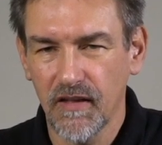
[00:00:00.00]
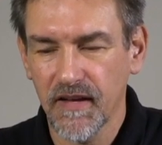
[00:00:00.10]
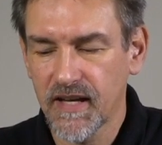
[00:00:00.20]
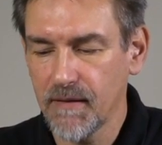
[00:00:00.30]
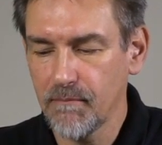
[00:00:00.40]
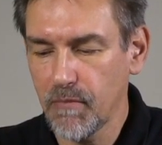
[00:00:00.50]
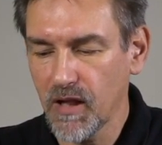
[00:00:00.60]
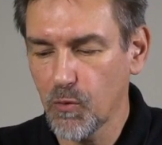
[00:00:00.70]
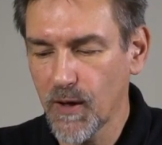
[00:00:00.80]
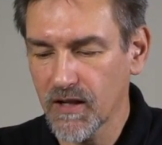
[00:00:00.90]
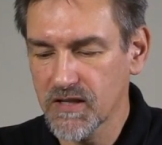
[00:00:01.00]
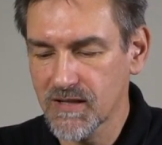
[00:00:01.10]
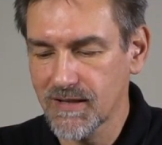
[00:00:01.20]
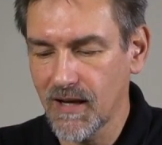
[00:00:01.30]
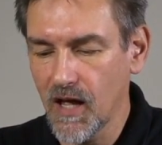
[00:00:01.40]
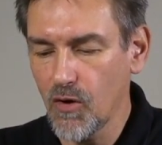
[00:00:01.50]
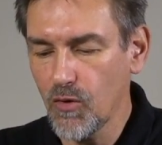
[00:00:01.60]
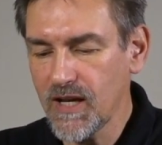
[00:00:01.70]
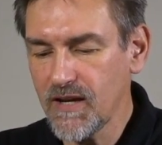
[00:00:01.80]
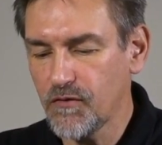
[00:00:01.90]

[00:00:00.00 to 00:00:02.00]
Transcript: the gimbal will slowly